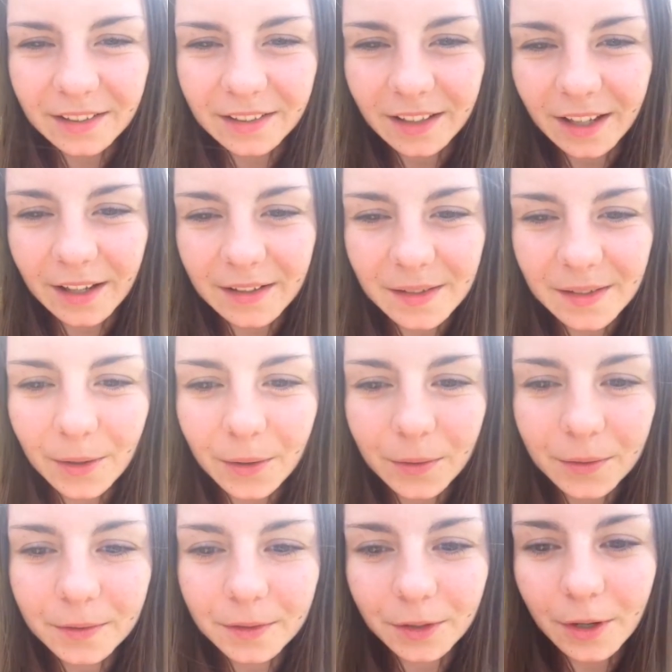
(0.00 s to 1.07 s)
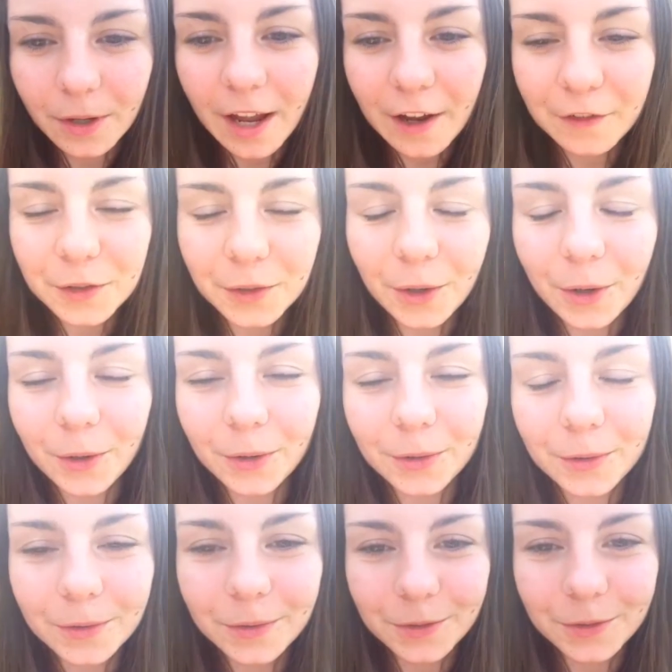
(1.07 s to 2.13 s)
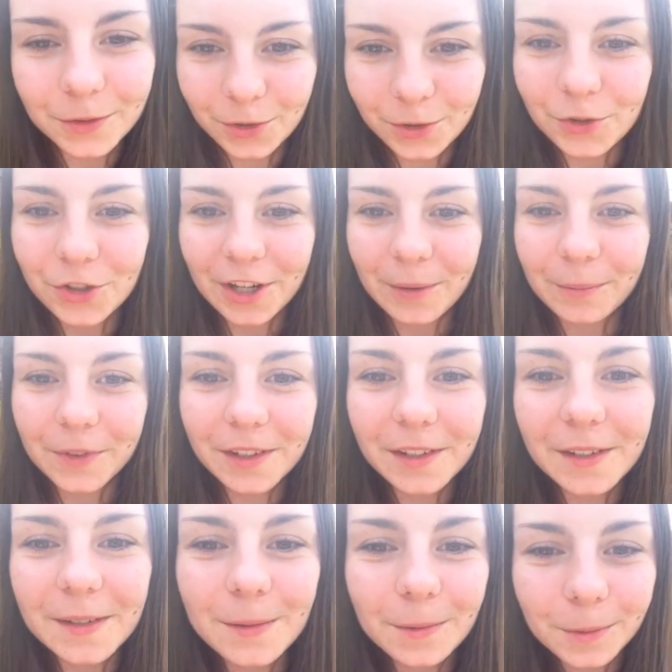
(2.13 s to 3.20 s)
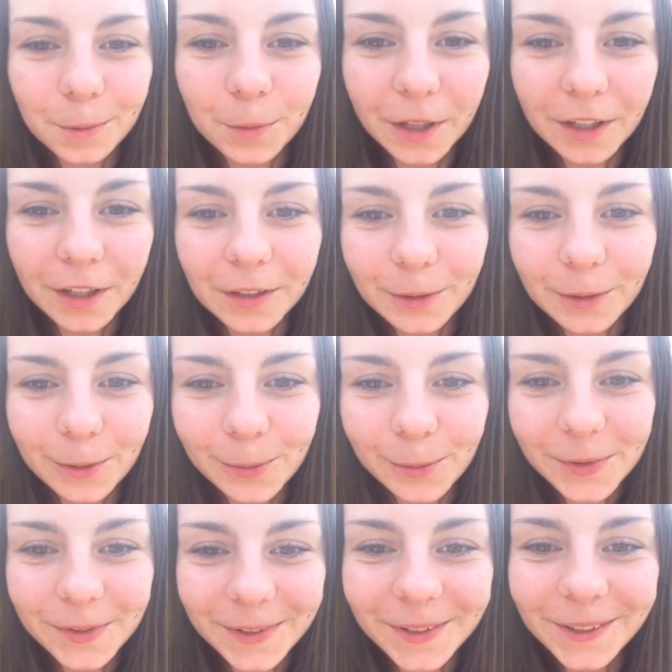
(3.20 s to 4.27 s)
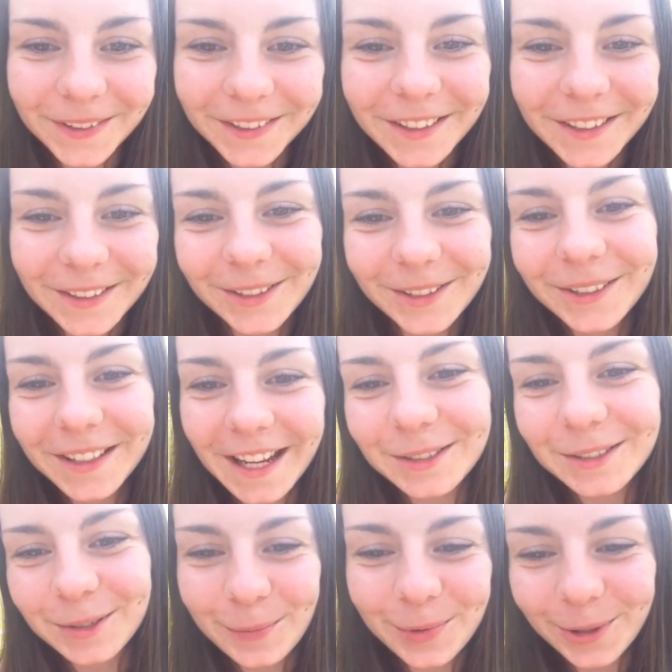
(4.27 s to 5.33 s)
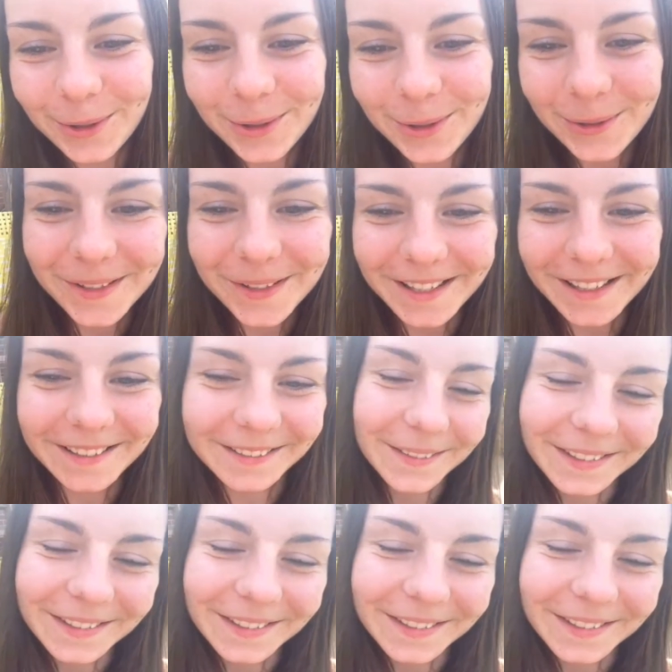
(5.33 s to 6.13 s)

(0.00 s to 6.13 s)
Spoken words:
yeah, so you have to go to jump these weird loops to get your produce, and